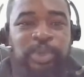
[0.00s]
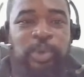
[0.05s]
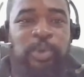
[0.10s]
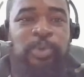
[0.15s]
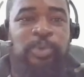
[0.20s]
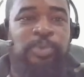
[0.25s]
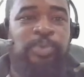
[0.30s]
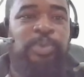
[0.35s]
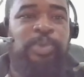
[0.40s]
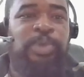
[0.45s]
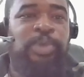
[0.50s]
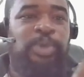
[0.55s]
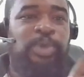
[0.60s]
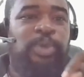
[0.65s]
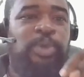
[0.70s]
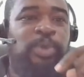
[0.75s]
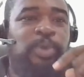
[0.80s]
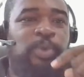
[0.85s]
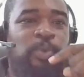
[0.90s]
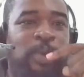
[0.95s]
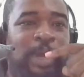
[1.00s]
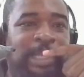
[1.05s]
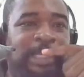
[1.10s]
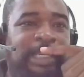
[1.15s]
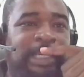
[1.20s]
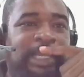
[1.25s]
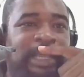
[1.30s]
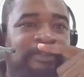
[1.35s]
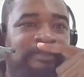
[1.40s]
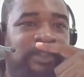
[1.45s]
So,
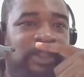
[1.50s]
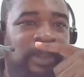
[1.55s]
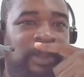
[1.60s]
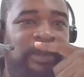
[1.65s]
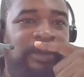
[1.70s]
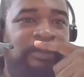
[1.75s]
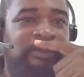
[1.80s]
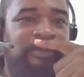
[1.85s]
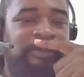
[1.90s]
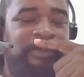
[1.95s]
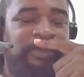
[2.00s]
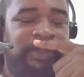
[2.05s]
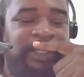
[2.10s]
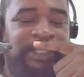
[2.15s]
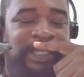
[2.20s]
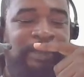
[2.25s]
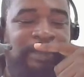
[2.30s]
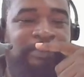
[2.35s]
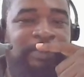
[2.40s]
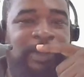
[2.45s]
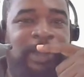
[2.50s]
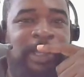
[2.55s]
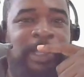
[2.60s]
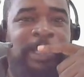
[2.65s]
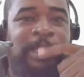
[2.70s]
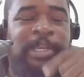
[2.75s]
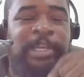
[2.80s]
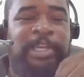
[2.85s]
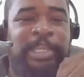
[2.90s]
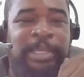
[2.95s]
what they have done is
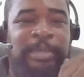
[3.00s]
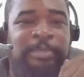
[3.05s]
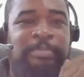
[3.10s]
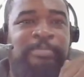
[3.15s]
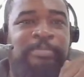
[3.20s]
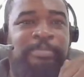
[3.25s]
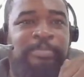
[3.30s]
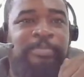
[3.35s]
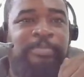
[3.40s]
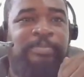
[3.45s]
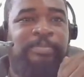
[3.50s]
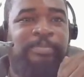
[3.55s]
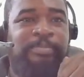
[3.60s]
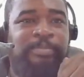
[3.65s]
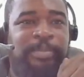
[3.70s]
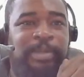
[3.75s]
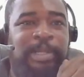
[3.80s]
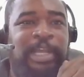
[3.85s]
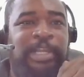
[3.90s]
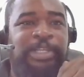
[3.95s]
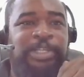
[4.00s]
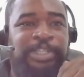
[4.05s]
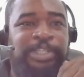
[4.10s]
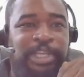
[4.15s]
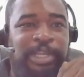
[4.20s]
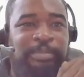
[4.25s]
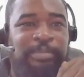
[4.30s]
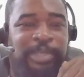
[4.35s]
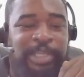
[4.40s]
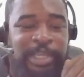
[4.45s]
employ the name and
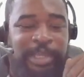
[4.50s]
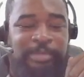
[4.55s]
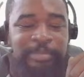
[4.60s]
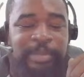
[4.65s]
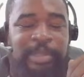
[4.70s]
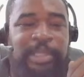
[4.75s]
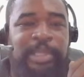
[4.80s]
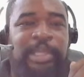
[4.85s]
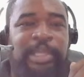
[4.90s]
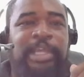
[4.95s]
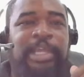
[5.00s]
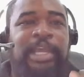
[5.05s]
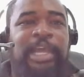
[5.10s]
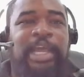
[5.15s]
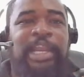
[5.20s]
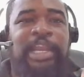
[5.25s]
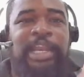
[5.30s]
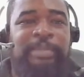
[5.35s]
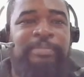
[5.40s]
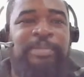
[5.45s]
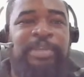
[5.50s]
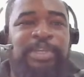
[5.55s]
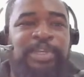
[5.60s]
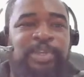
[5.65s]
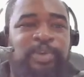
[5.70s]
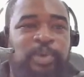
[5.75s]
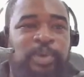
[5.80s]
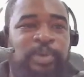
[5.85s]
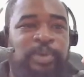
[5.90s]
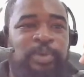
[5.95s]
shame game. Let me
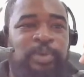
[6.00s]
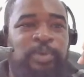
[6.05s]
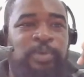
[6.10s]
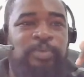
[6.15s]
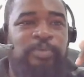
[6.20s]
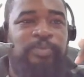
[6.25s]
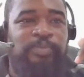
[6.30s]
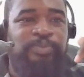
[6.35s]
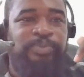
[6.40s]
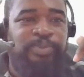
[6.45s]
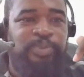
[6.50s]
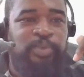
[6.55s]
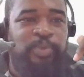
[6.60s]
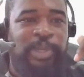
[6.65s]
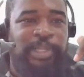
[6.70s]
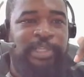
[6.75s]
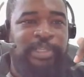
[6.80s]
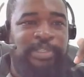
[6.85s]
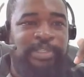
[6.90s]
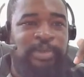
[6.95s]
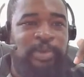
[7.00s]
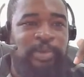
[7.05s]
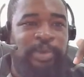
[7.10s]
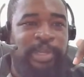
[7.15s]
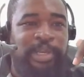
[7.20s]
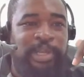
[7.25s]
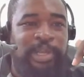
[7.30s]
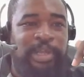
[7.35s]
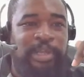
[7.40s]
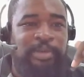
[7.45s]
show you what is
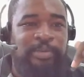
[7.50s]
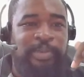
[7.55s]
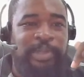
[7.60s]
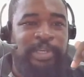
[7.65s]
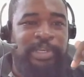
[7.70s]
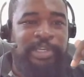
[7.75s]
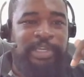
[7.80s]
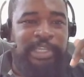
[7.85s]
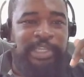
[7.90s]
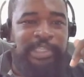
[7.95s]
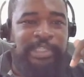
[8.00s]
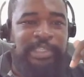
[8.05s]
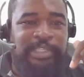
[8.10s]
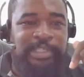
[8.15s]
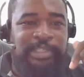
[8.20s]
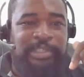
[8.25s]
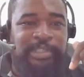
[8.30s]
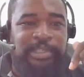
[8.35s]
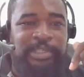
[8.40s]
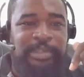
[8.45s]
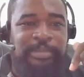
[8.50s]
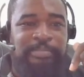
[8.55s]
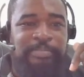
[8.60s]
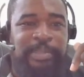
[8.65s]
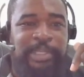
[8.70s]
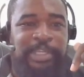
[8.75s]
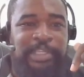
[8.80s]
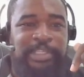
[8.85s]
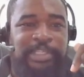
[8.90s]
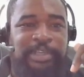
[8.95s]
going on with this
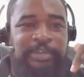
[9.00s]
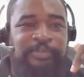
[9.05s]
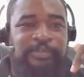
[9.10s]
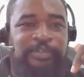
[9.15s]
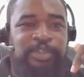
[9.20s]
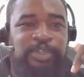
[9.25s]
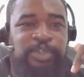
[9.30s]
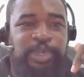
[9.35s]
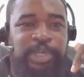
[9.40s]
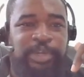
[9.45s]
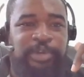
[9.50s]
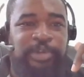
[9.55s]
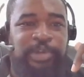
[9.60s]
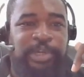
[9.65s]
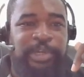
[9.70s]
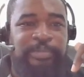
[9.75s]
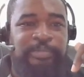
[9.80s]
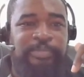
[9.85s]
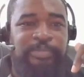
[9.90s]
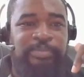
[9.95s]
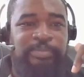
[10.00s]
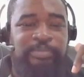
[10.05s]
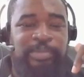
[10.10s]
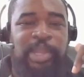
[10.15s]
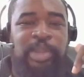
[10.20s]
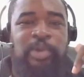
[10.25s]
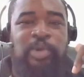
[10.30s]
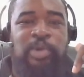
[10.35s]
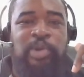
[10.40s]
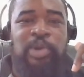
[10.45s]
piece of trickery
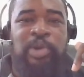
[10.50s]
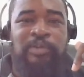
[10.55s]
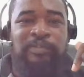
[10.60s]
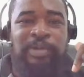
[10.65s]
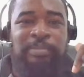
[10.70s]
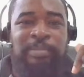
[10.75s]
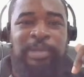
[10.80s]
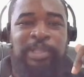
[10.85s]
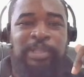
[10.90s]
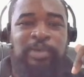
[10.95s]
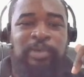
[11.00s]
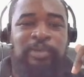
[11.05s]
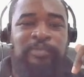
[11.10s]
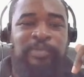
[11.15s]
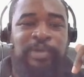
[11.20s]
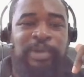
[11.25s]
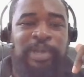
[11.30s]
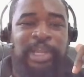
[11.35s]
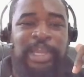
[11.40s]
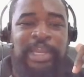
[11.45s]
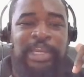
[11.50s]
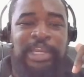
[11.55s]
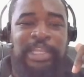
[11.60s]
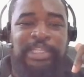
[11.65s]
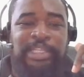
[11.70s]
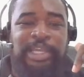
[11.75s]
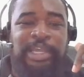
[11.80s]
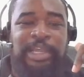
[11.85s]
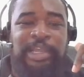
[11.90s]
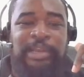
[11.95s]
by your government, or very
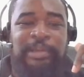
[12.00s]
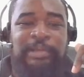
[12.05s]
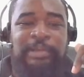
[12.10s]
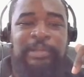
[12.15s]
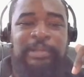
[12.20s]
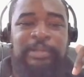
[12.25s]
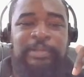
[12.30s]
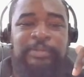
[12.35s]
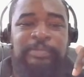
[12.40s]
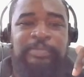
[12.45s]
unethical